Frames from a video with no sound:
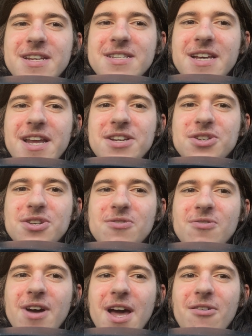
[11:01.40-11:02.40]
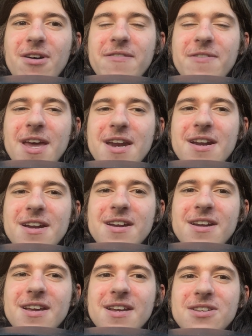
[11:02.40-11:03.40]
intentional how I've
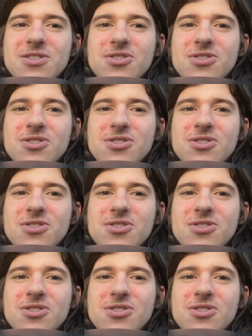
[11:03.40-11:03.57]
edited it and